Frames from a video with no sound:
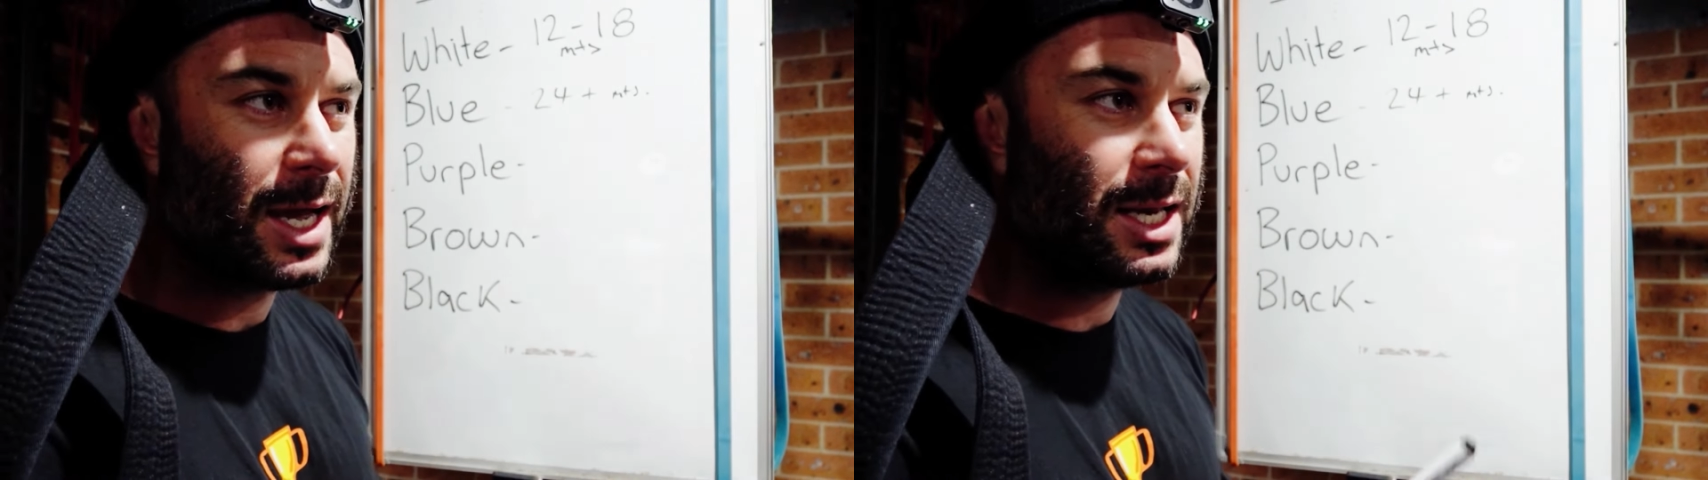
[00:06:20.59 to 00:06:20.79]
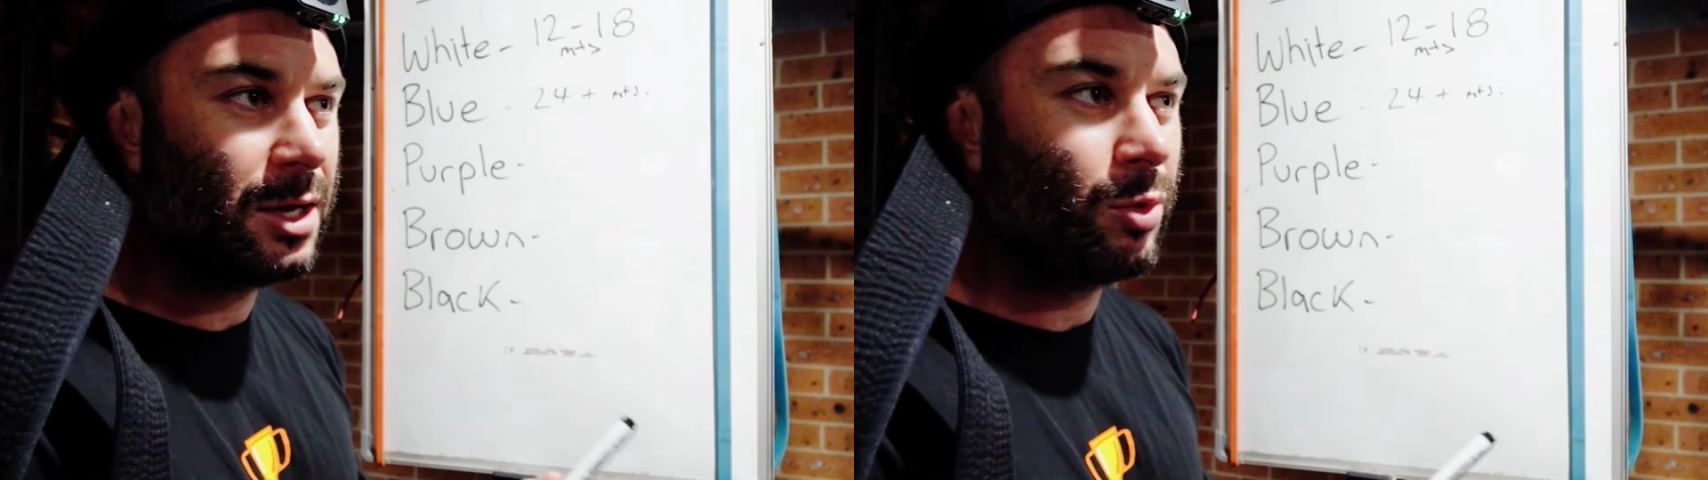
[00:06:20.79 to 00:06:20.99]

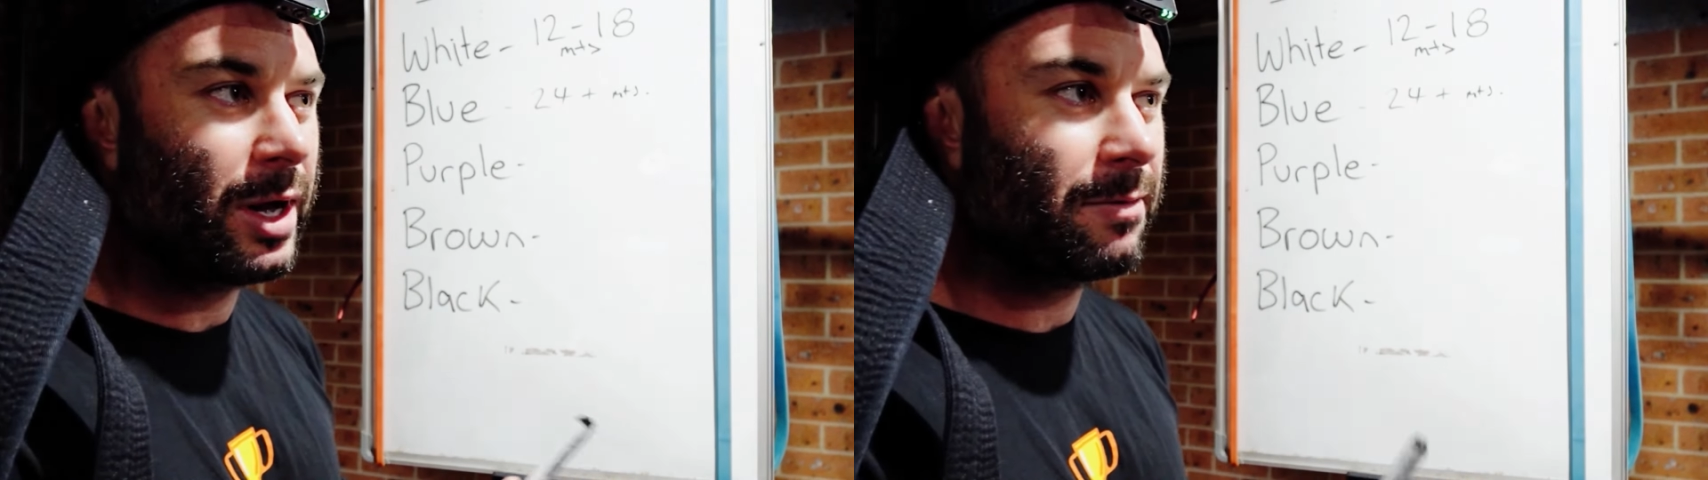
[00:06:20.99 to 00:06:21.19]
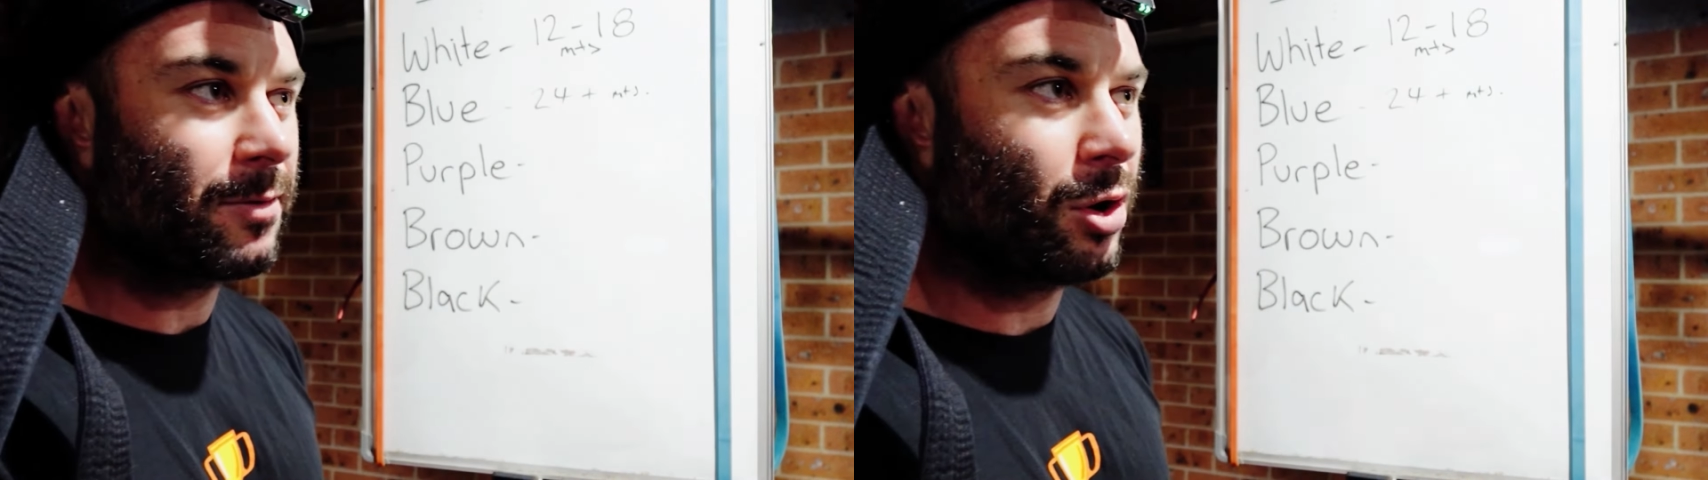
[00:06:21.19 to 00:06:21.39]

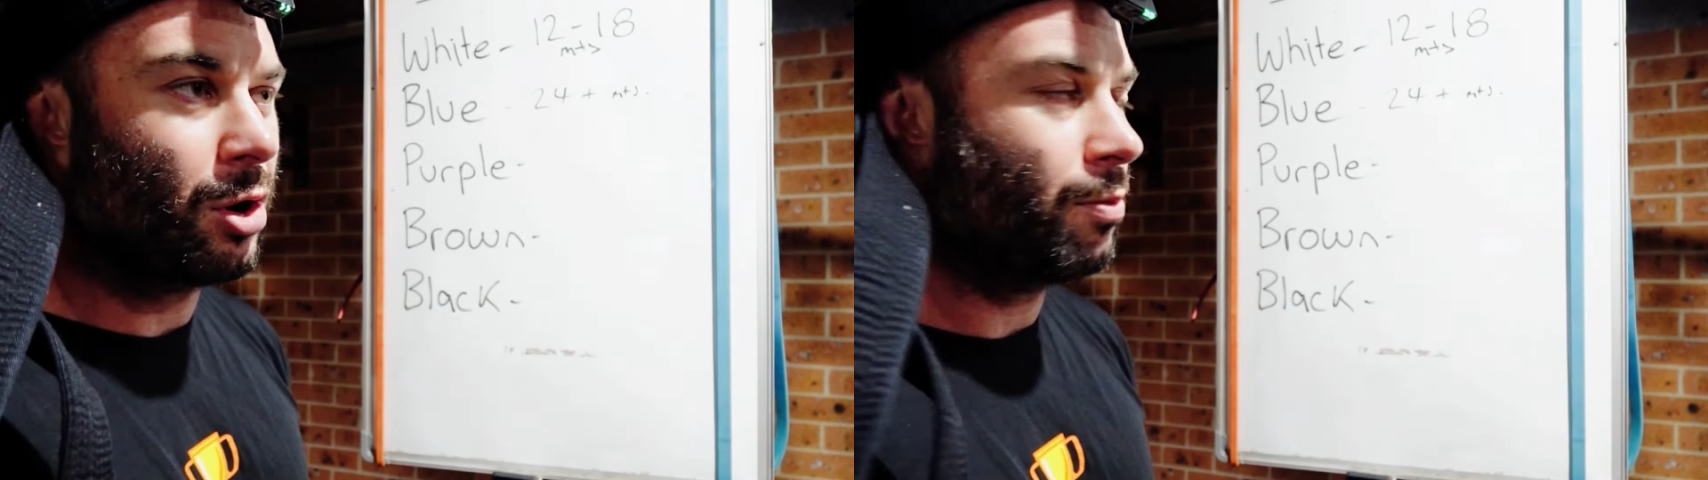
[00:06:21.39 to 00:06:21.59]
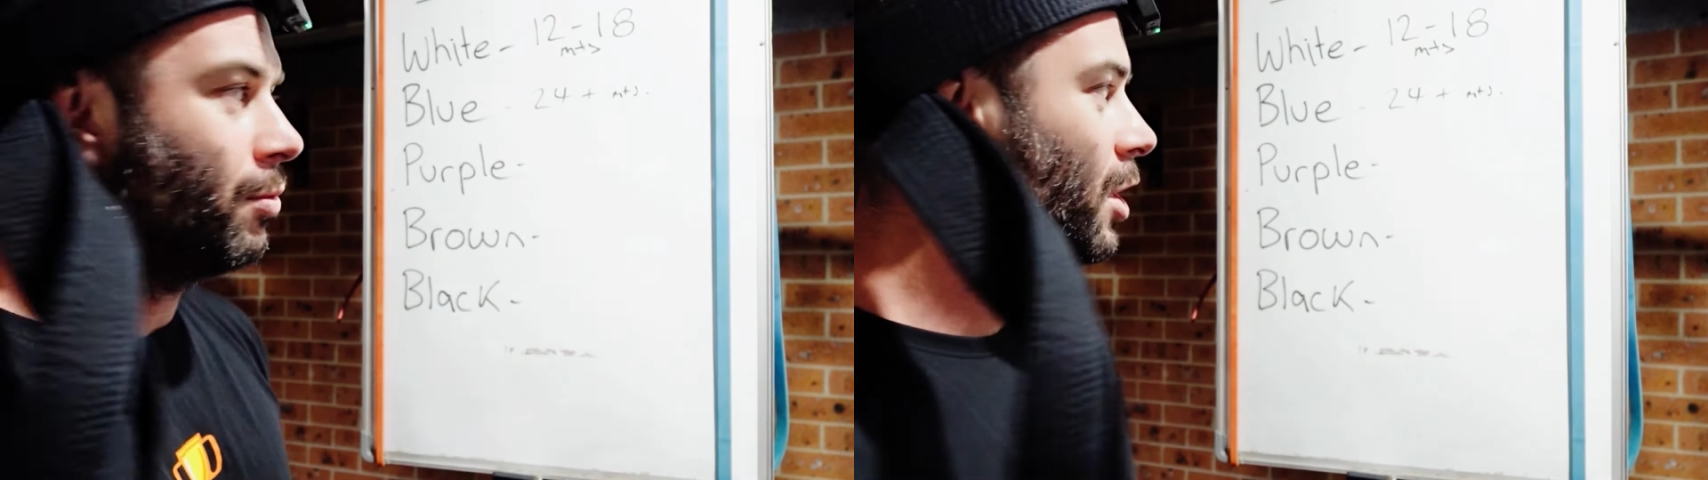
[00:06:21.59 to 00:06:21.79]
anywhere
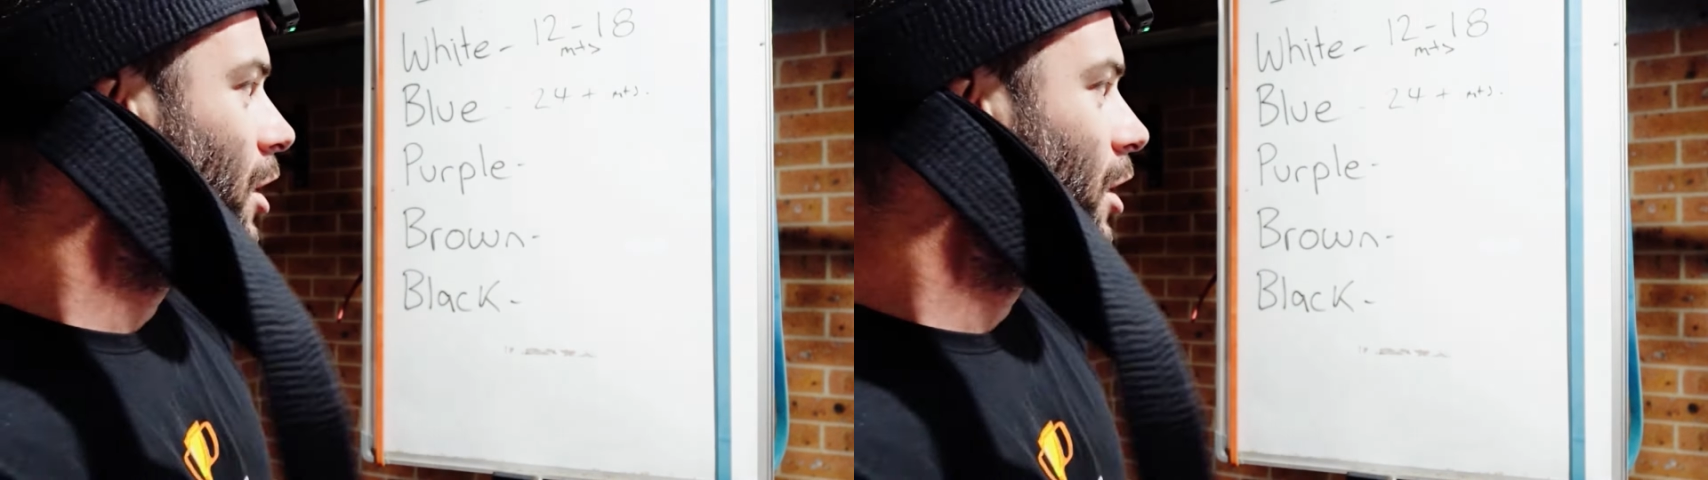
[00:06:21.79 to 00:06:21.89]
from